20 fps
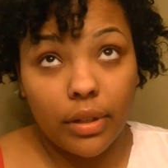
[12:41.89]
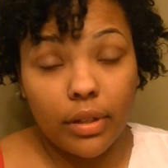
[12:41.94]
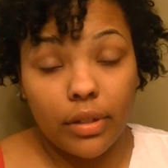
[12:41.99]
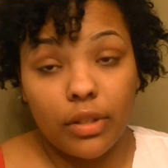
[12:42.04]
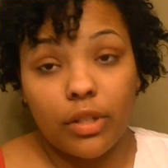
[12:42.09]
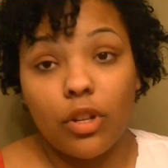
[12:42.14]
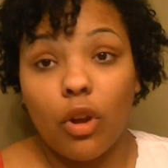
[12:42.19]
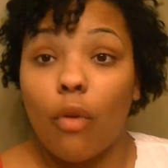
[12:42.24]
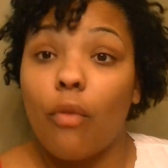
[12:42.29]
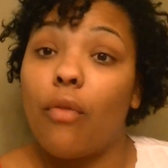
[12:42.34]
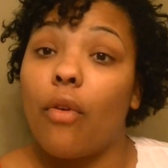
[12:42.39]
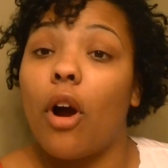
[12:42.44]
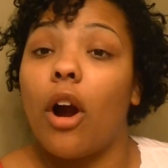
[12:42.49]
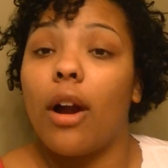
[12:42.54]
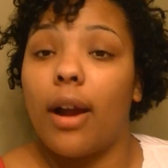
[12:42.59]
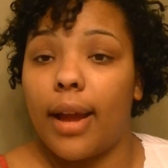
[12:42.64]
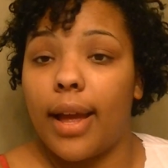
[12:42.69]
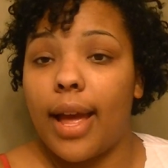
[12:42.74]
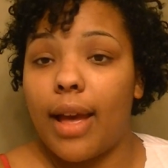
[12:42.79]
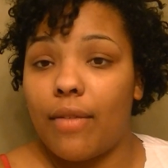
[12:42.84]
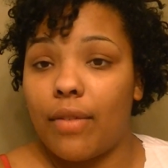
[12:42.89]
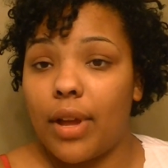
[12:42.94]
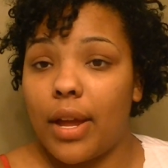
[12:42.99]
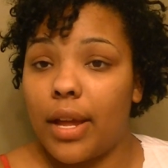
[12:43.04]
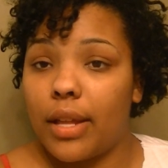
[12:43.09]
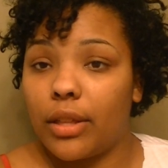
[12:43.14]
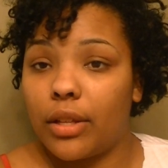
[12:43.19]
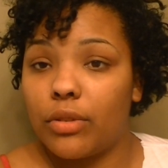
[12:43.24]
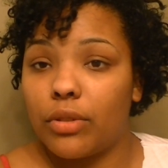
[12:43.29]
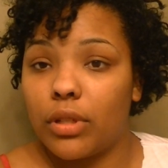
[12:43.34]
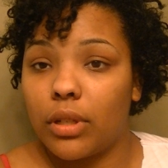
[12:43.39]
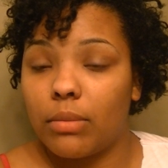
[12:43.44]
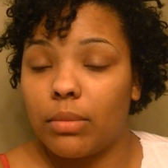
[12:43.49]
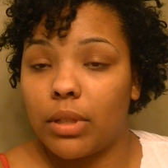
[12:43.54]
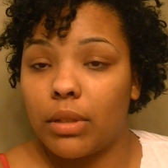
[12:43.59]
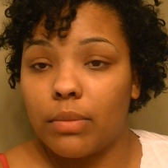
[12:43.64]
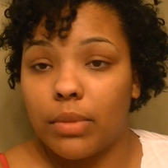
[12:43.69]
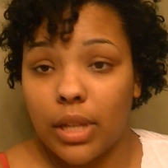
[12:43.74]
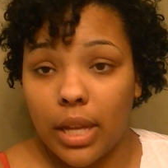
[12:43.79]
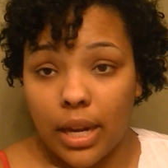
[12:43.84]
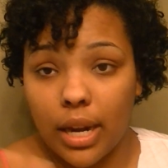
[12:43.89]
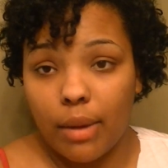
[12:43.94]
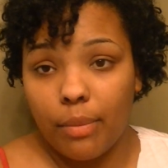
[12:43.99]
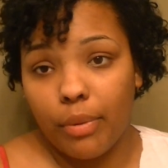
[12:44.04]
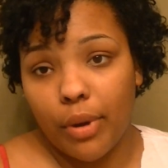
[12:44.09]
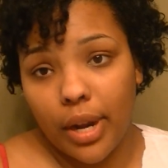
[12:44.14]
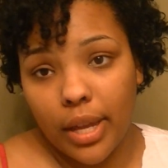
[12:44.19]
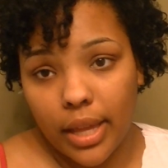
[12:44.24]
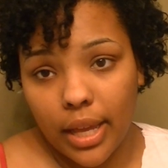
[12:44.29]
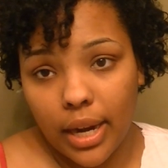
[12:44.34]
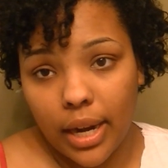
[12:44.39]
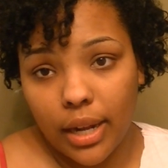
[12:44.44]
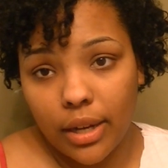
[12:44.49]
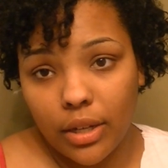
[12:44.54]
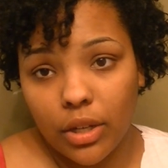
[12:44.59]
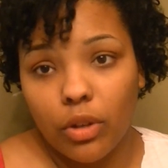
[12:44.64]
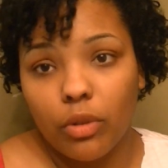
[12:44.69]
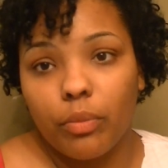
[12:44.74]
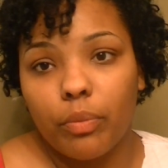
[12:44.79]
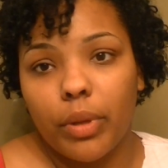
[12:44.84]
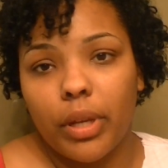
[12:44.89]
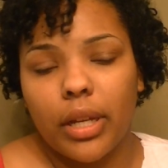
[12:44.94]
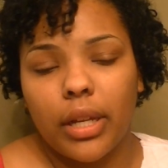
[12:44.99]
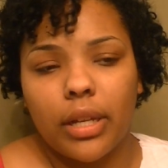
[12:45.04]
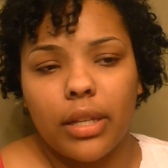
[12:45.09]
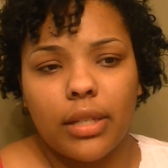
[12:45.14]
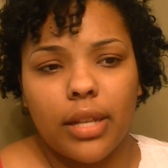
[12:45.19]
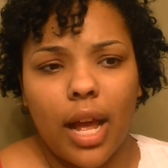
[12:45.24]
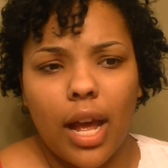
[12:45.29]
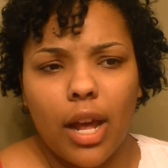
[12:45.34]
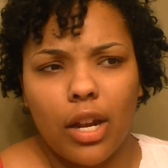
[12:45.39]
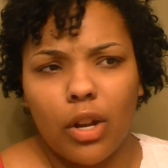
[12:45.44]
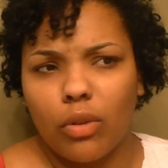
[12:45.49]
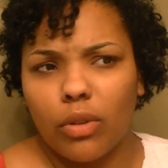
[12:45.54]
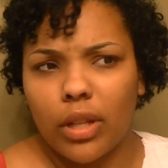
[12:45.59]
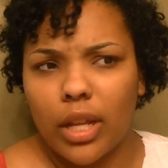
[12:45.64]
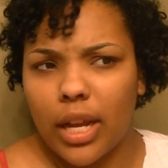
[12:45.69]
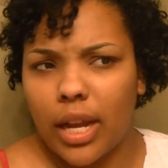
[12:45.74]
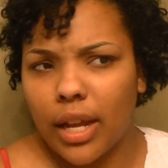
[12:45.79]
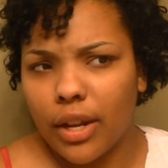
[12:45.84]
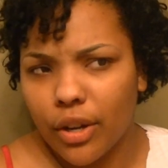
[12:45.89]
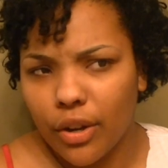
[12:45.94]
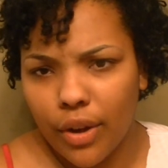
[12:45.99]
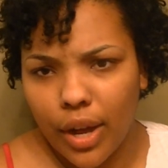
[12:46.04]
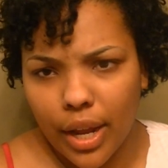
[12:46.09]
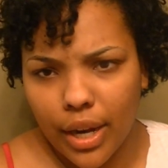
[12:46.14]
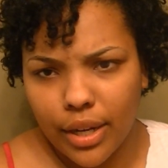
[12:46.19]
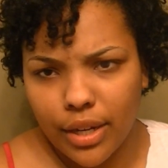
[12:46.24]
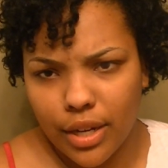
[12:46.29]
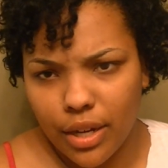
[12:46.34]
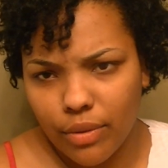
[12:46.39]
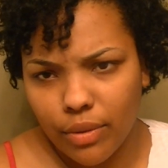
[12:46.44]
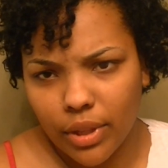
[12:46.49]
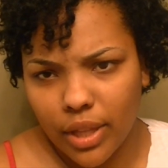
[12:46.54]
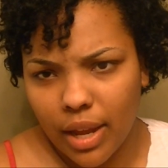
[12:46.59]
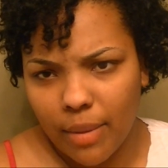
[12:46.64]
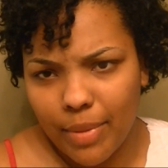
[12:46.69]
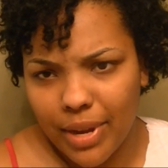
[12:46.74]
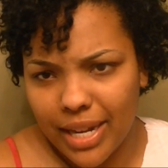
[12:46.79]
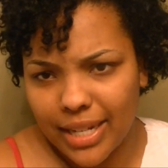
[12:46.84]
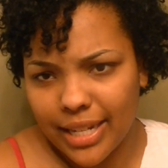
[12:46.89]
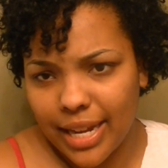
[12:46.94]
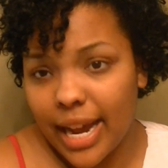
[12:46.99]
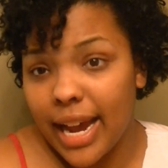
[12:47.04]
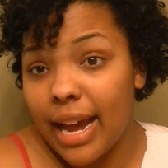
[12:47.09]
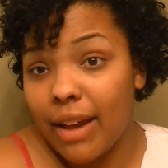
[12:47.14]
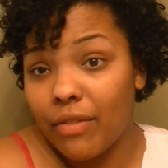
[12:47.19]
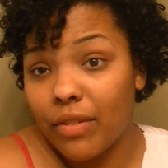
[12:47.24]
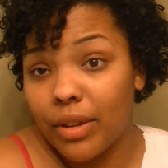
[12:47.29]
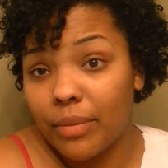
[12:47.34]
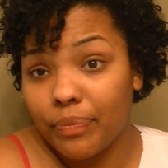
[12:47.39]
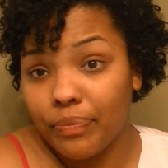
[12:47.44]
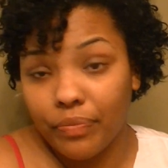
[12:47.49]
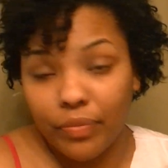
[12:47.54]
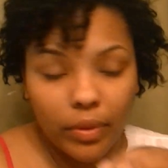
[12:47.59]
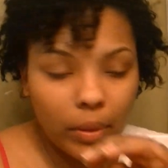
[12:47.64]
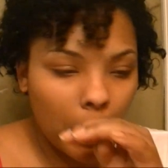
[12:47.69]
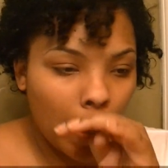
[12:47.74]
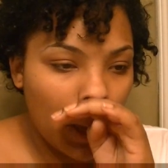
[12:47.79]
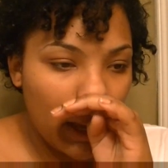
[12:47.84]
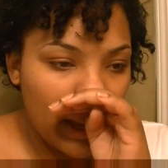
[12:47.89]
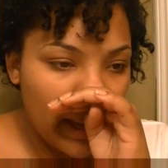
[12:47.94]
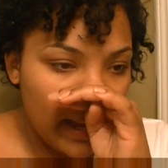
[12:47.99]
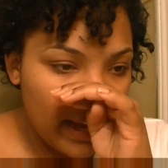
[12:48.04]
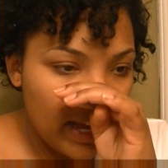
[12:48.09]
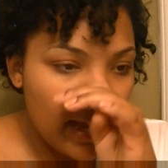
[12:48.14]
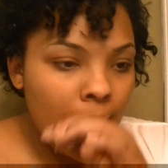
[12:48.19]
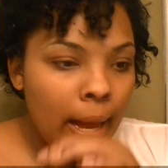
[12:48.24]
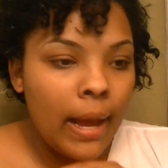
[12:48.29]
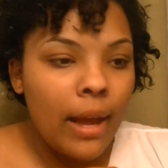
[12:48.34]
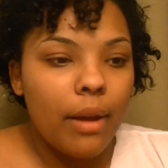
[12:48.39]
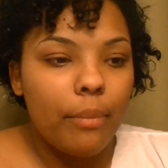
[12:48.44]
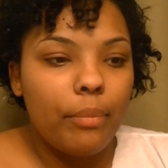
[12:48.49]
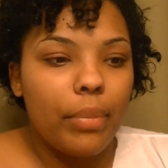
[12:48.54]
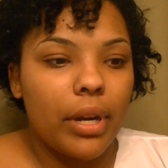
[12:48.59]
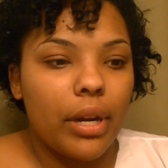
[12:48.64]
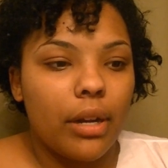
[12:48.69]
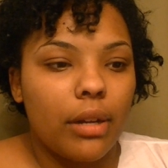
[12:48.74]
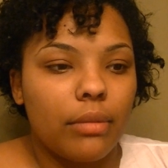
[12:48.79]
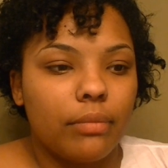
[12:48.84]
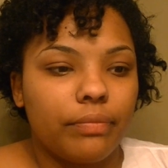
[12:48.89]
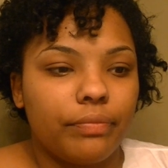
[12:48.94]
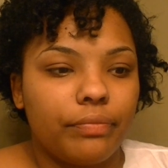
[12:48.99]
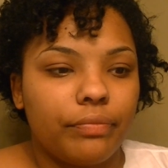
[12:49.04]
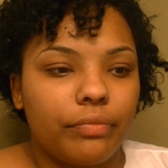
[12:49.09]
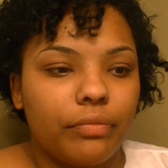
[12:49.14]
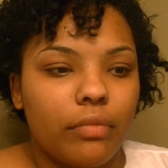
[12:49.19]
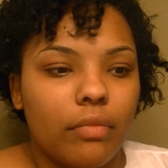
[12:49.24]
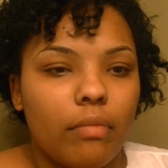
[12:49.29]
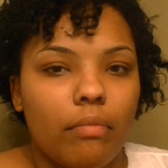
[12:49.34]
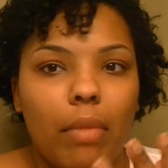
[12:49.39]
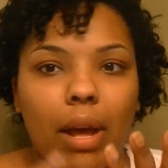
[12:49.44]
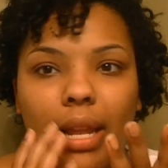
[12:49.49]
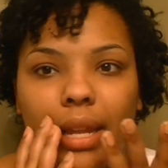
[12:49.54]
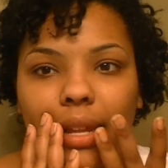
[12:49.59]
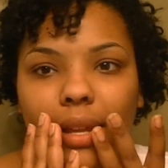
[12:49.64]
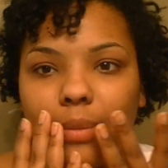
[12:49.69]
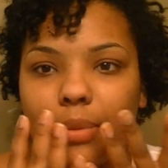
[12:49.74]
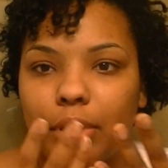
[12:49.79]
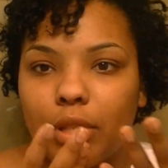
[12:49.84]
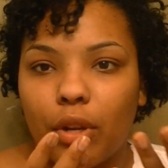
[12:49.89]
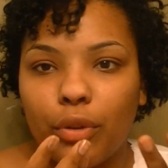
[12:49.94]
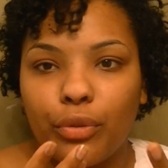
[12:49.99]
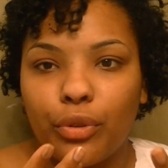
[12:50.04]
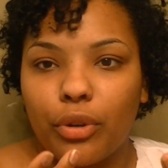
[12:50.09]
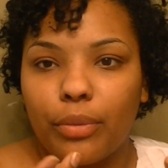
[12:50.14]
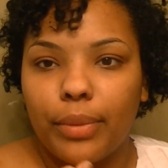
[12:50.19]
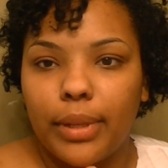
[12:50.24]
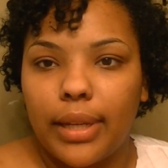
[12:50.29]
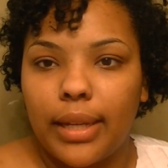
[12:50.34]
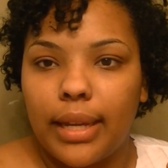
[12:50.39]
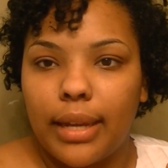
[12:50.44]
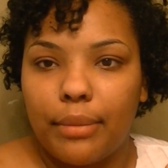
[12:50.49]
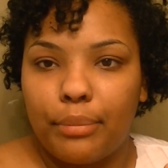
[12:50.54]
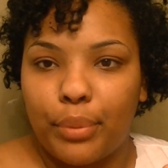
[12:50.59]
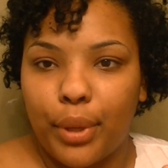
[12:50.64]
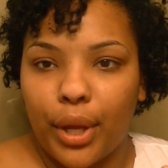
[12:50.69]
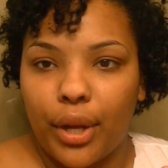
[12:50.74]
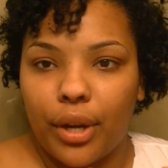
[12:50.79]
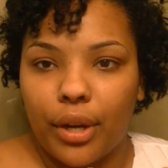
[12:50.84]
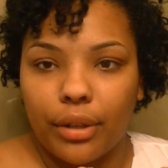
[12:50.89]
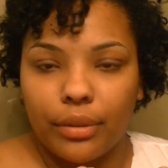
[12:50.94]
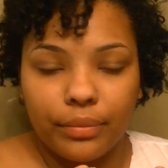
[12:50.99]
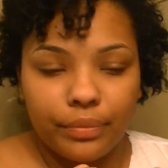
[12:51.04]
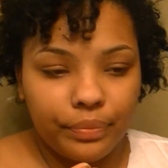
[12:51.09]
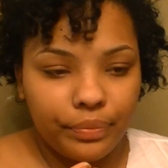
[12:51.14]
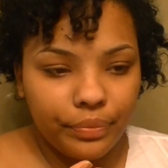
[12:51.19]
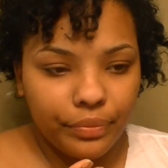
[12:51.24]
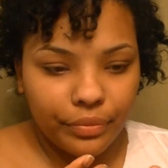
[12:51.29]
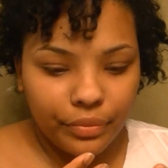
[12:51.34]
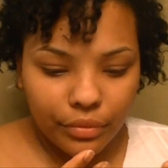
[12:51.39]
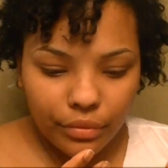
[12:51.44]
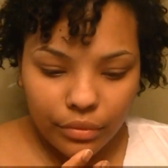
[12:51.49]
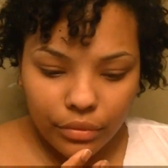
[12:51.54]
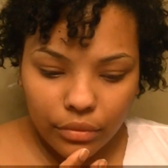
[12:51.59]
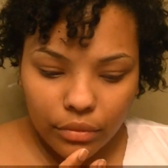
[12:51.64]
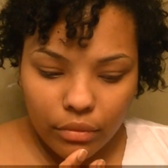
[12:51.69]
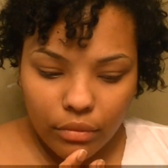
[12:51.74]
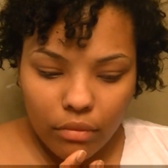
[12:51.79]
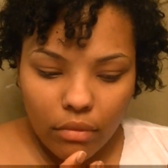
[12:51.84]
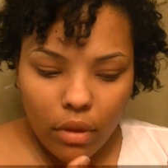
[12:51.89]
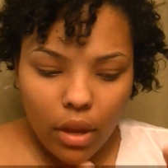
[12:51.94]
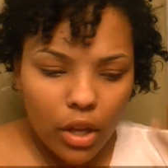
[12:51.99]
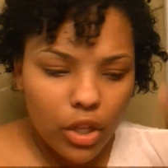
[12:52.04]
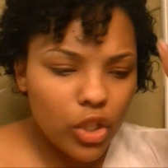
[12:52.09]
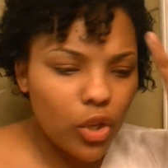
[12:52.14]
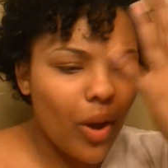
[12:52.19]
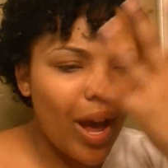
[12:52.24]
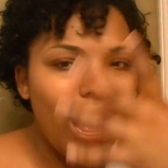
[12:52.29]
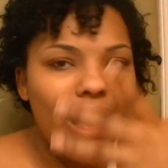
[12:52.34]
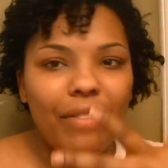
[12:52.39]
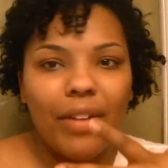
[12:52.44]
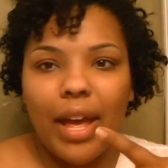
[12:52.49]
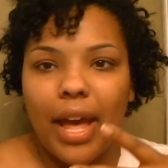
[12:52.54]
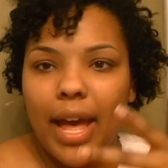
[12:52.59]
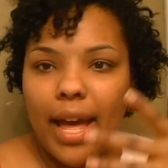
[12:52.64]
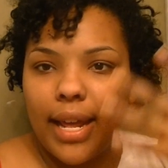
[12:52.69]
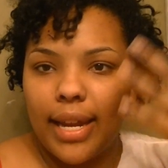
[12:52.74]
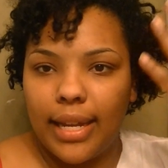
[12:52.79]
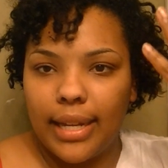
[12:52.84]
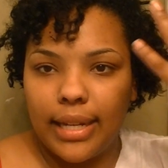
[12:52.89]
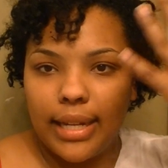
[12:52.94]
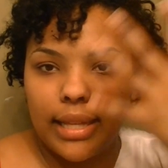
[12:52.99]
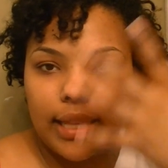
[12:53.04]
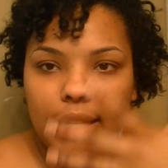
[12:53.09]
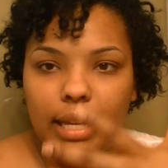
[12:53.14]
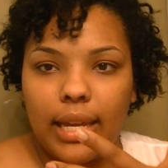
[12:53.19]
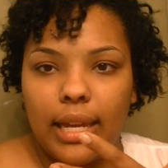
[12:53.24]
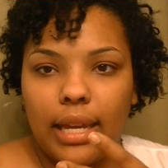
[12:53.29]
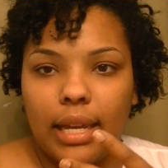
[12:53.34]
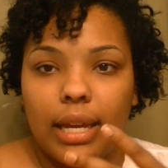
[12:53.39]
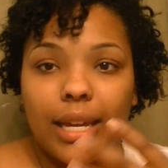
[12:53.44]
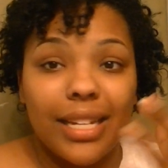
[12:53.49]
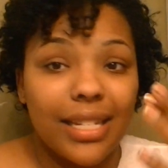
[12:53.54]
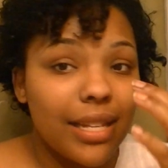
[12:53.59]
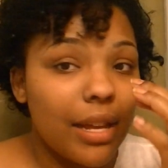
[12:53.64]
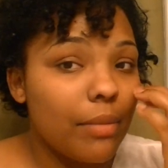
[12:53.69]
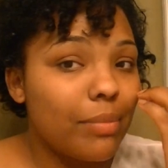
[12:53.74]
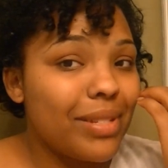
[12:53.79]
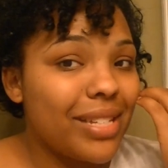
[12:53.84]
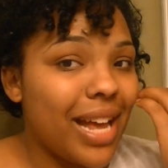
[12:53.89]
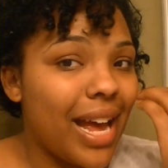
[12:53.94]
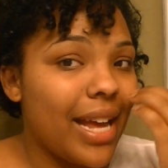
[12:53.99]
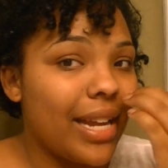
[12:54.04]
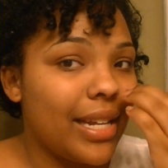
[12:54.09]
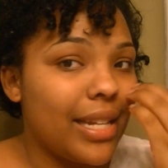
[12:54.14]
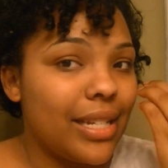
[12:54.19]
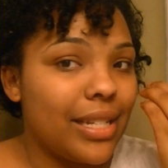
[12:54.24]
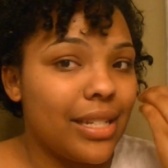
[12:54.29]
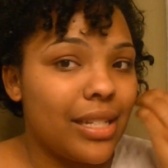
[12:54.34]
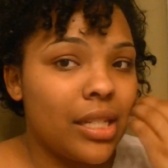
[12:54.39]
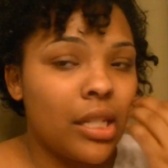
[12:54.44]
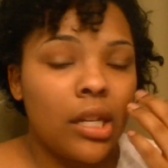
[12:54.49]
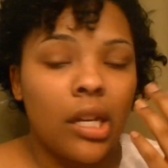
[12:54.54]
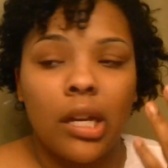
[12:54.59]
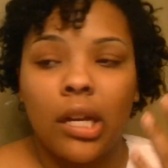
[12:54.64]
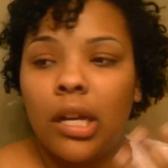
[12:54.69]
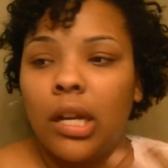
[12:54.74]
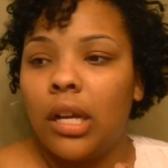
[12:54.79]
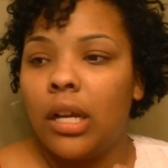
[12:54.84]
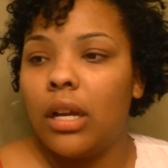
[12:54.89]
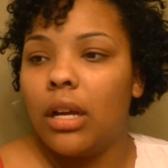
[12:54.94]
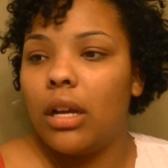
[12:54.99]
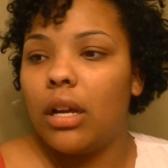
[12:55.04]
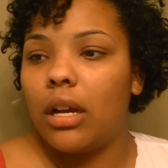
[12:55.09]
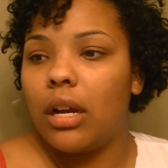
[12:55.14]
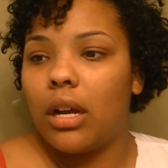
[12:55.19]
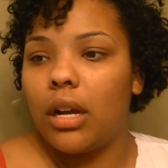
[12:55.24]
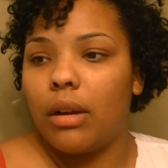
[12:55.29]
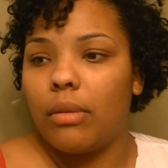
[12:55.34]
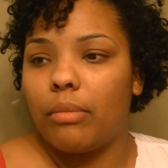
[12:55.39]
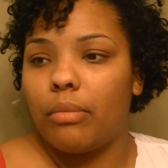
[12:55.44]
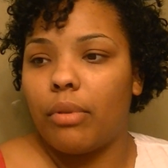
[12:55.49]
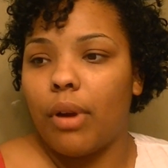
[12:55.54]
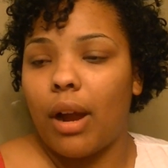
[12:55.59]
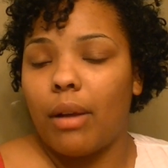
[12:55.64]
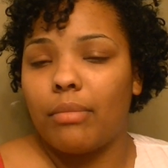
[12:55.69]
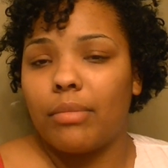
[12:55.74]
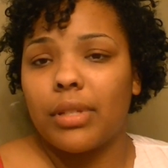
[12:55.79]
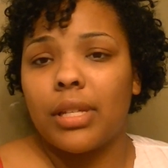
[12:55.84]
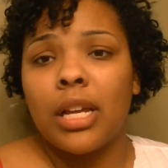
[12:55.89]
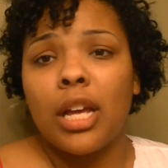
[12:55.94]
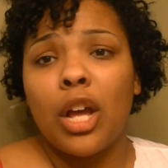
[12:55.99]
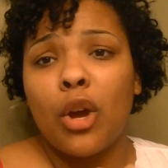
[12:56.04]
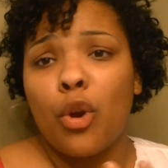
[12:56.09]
So far, I haven't had those symptoms, and I pray that I don't, because I don't think I know how to deal with that, because I haven't. But my lips don't normally get bigger. So I haven't had anything except sinus problems.